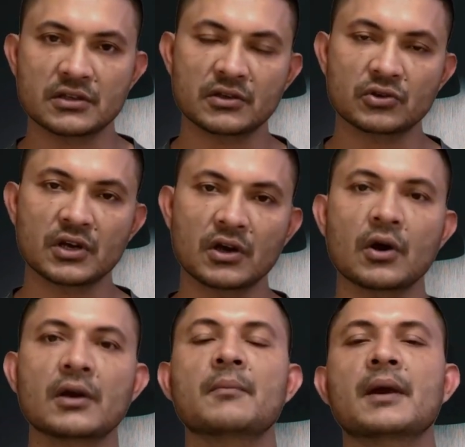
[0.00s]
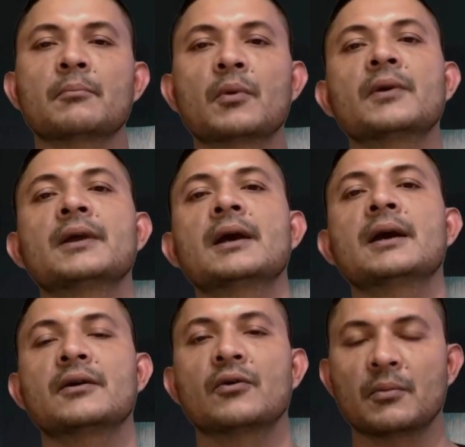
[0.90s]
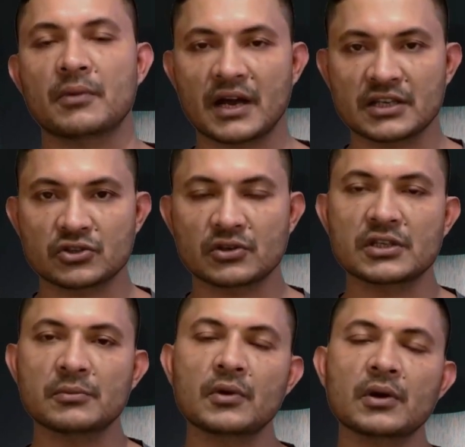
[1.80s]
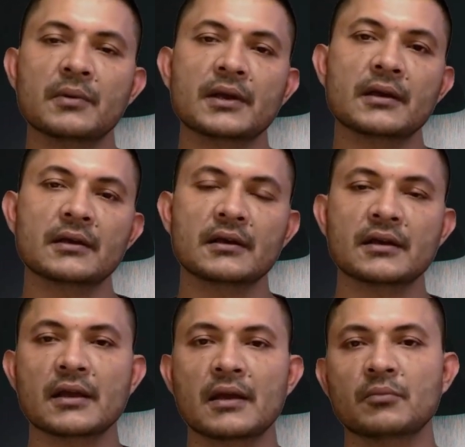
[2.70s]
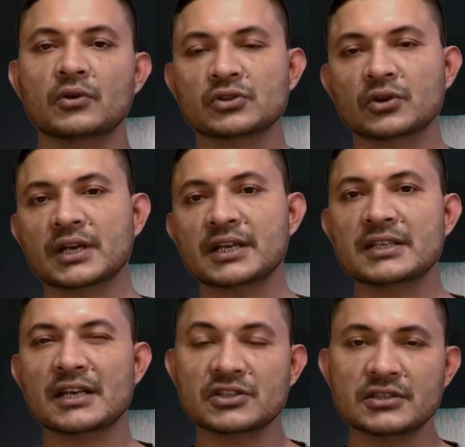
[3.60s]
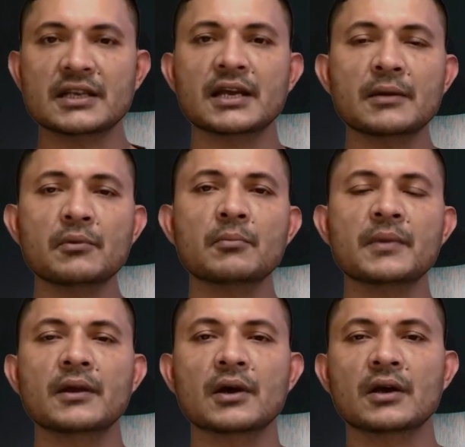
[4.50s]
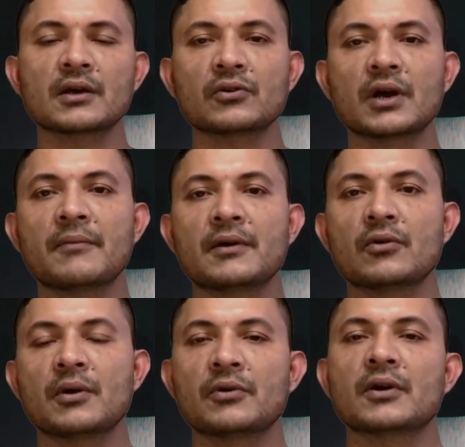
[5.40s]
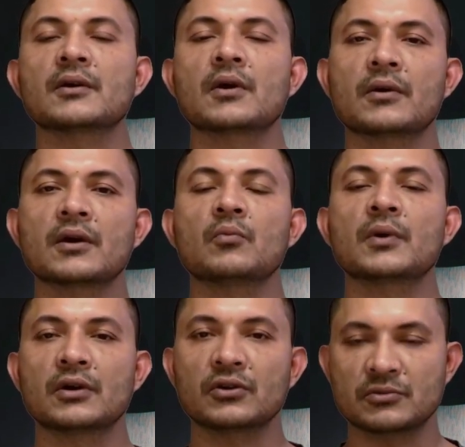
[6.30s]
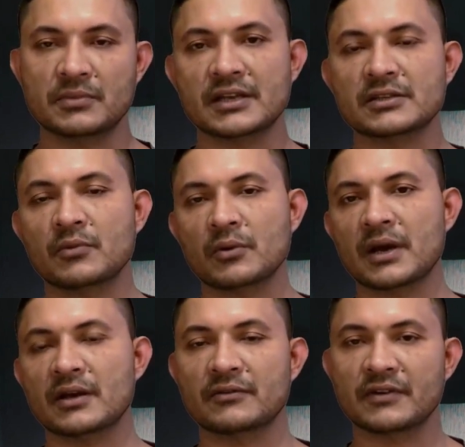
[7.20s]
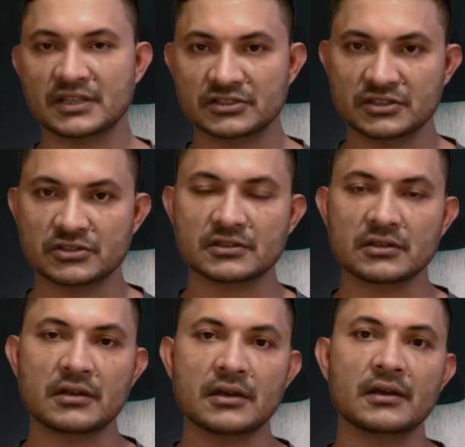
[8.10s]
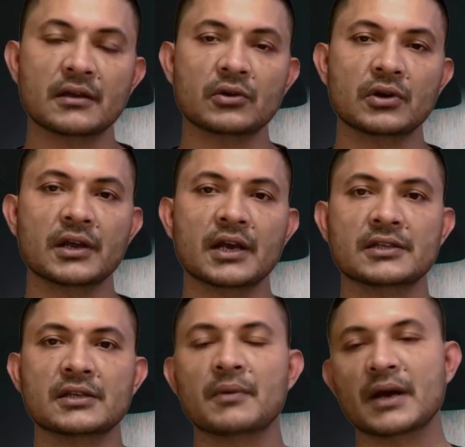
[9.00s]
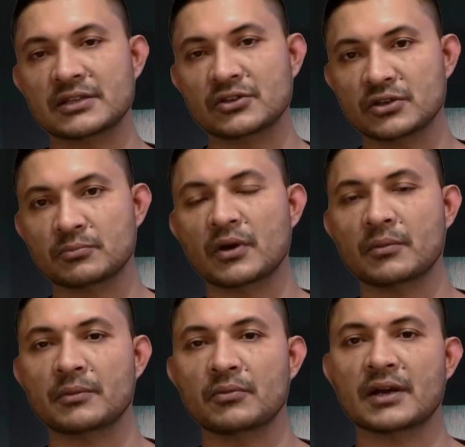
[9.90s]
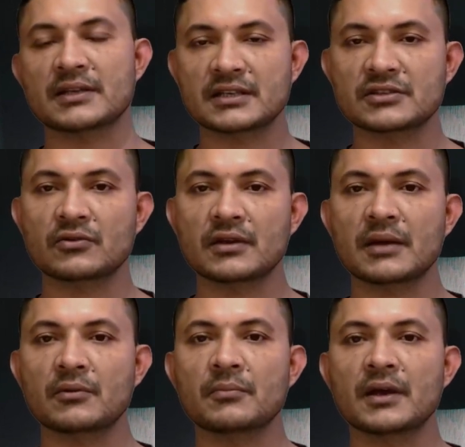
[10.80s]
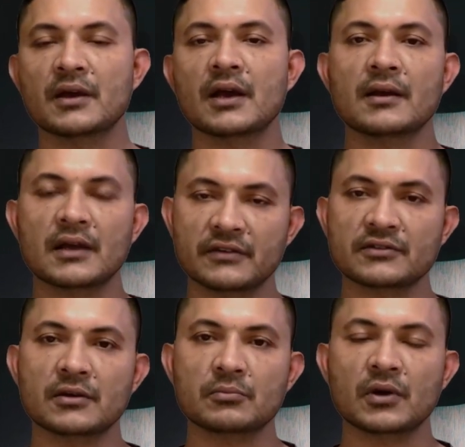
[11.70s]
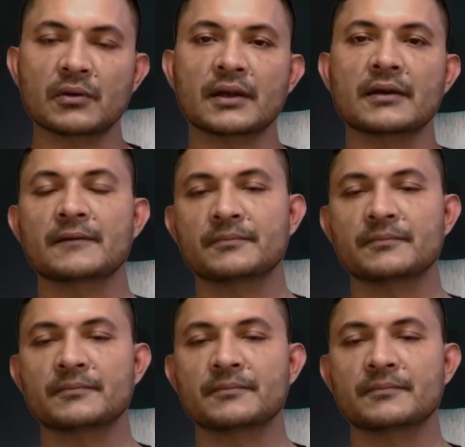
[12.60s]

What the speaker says: You can automate most settings to apply during deployment. Most organizations enable BitLocker drive encryption on their Windows-based mobile devices. You can customize your deployment process to enable BitLocker after deployment.